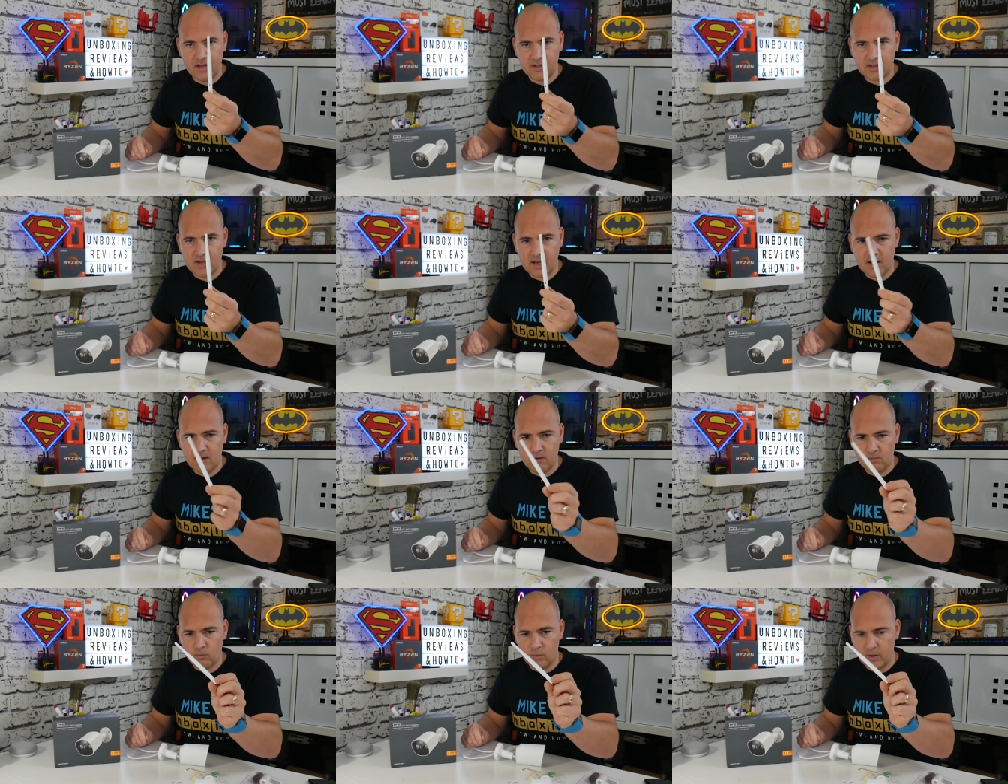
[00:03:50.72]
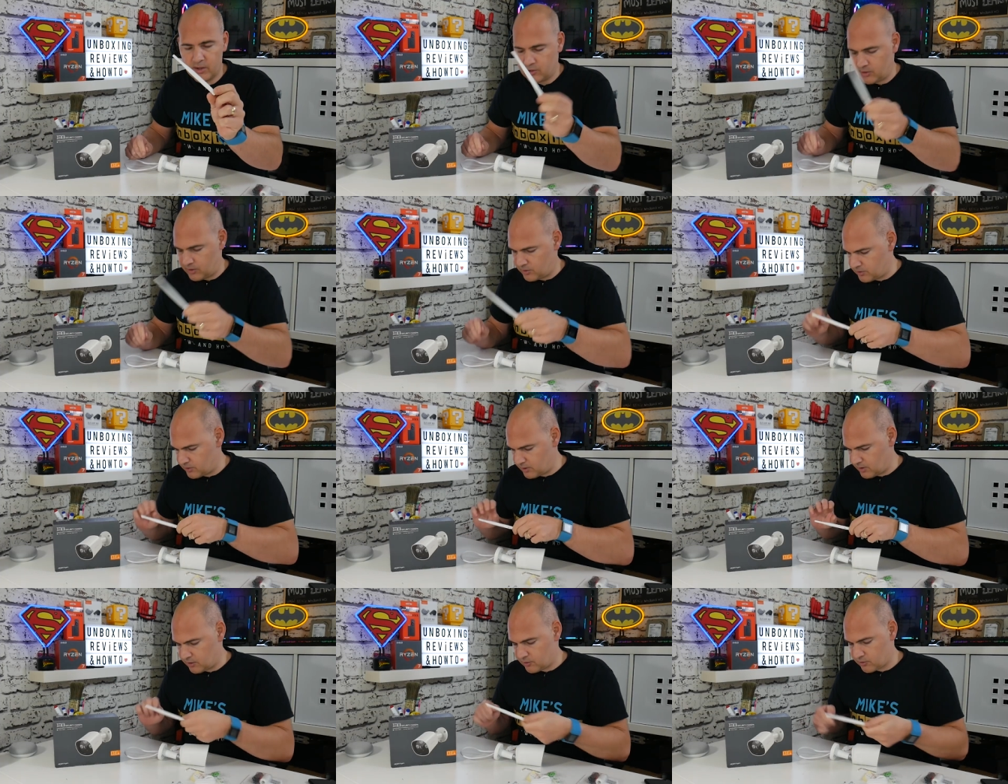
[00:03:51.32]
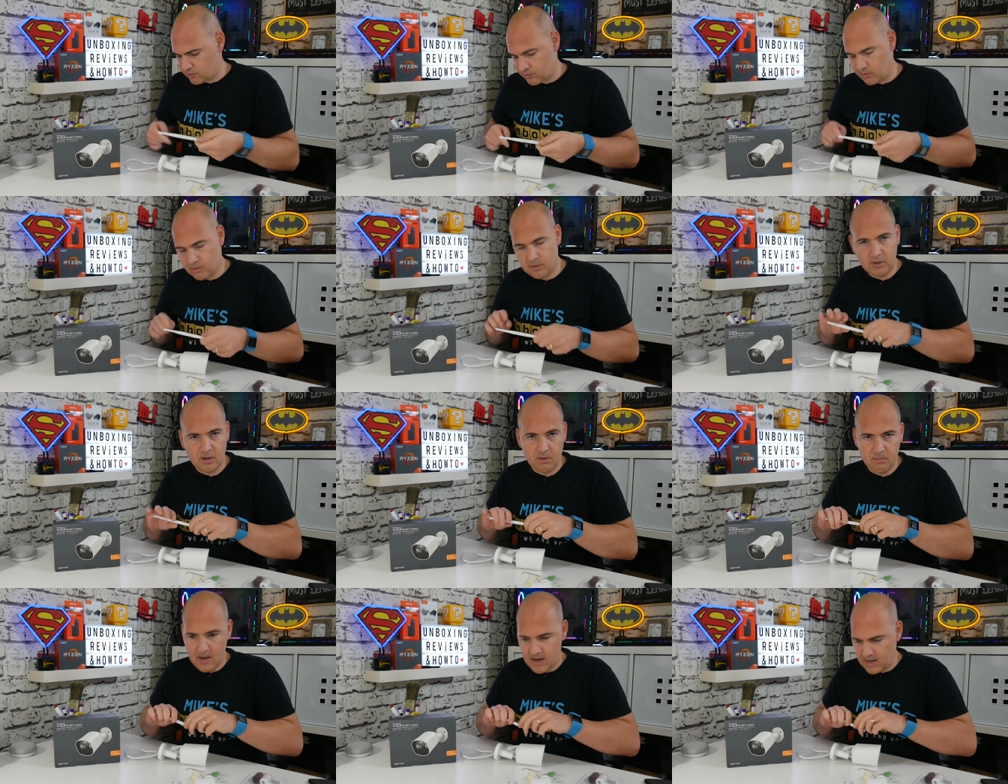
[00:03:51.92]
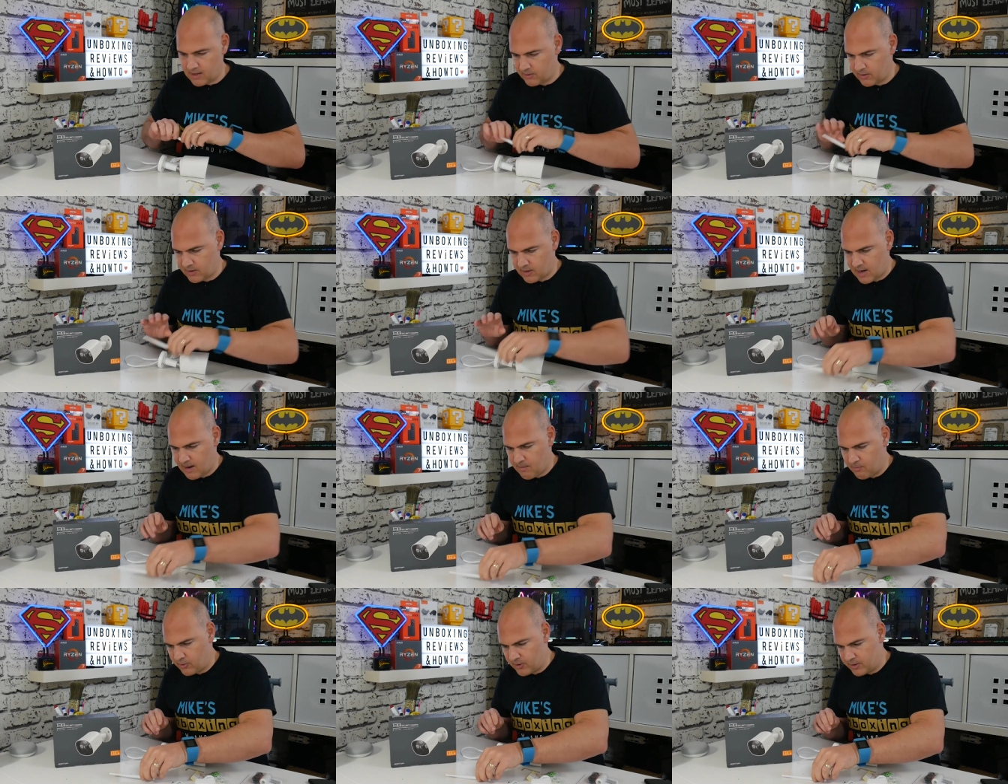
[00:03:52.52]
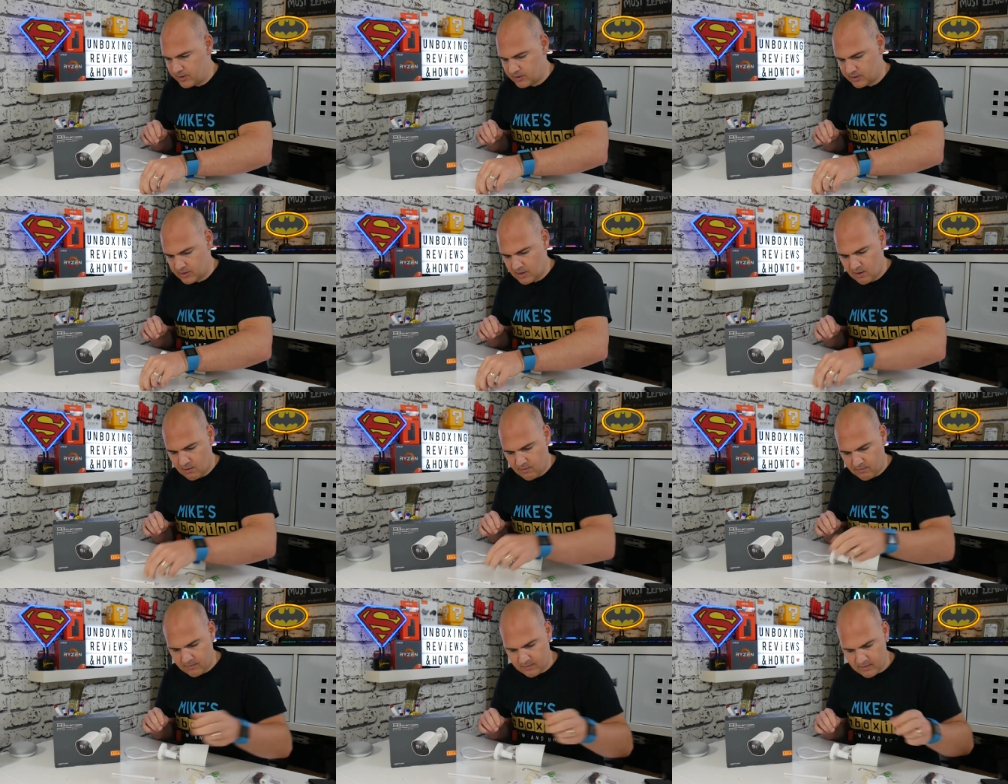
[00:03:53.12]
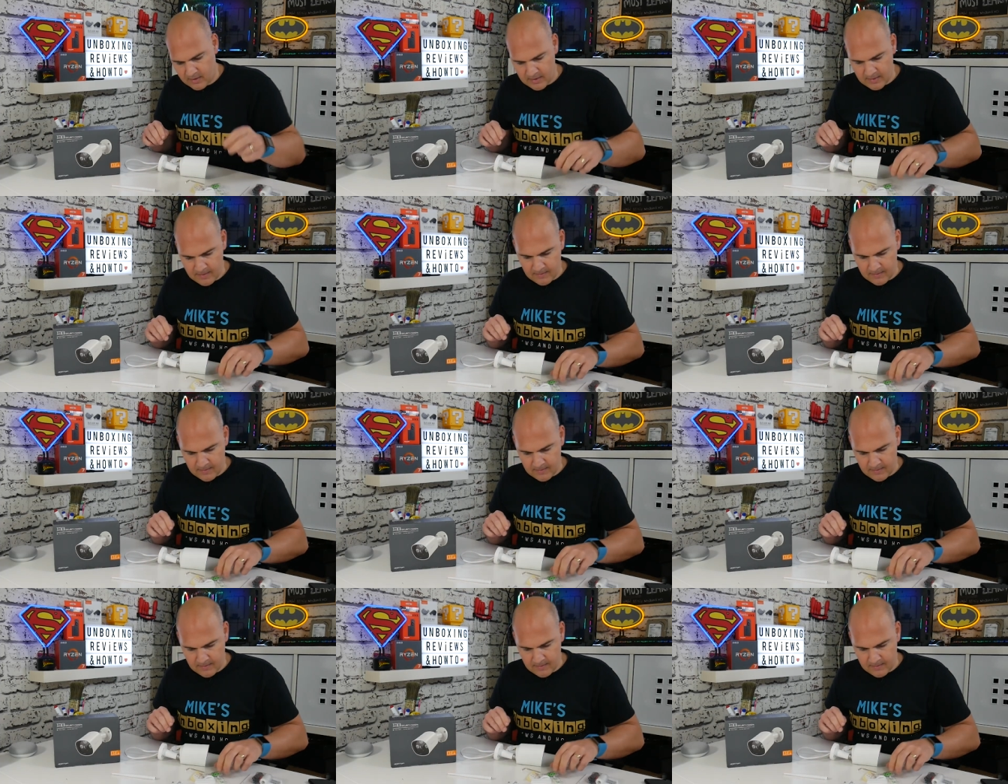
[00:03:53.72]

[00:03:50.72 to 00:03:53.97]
antenna, which just uh, screws to the back of the camera itself.